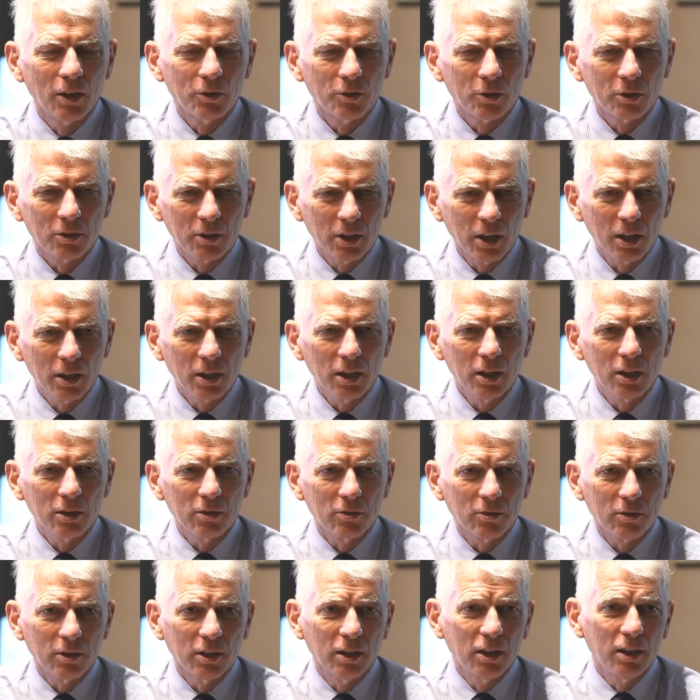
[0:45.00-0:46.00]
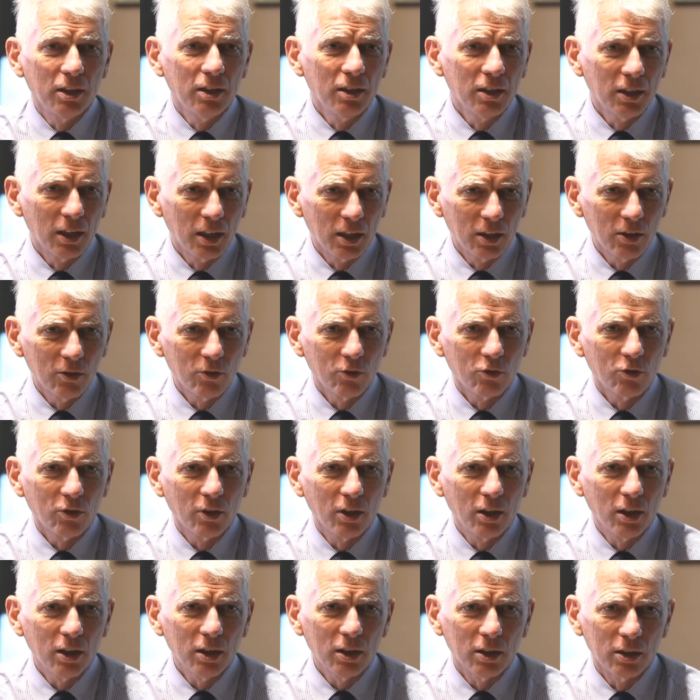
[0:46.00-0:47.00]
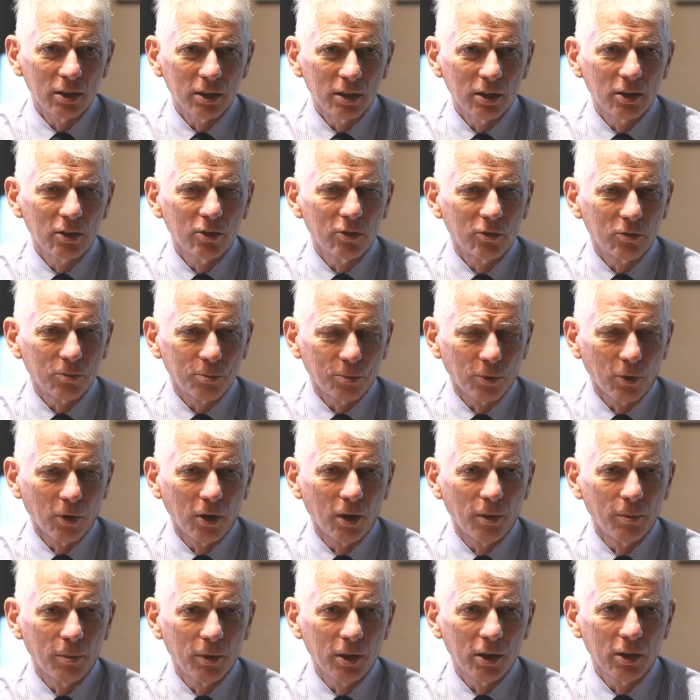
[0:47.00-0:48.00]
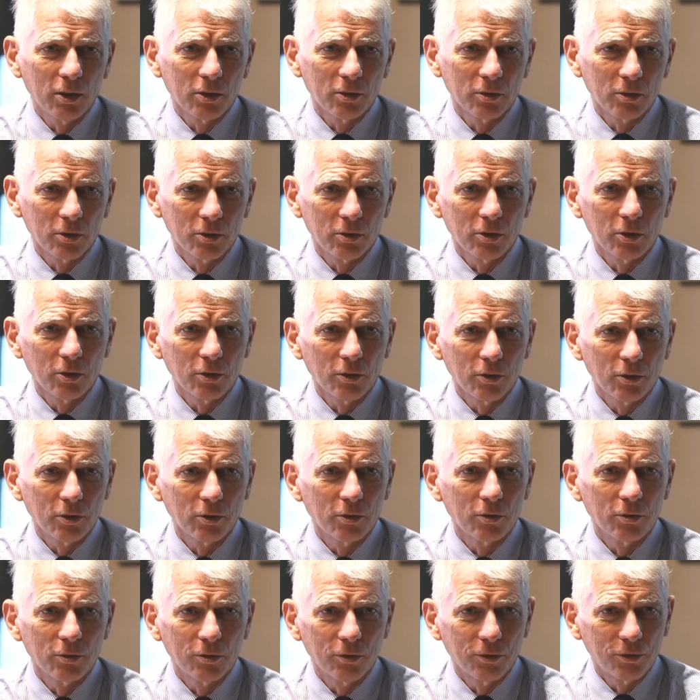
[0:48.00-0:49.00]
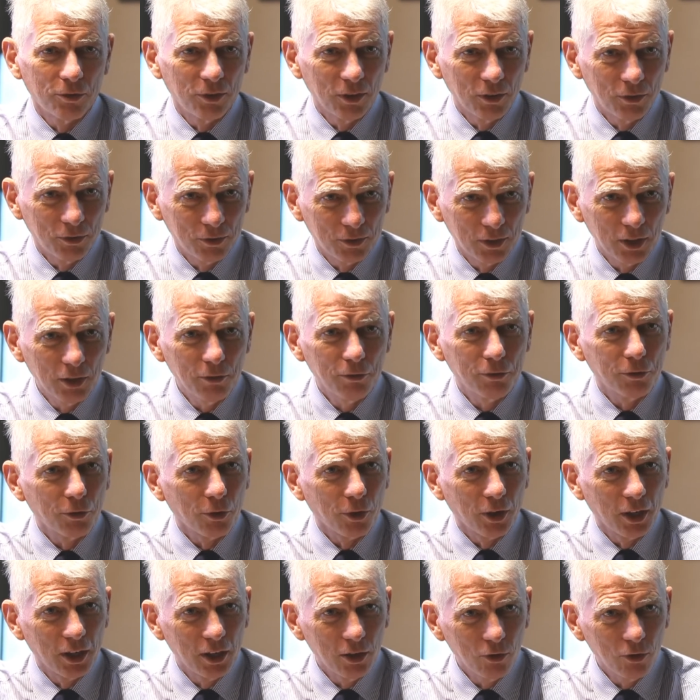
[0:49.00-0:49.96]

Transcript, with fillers: The target in Asia is probably another 50 for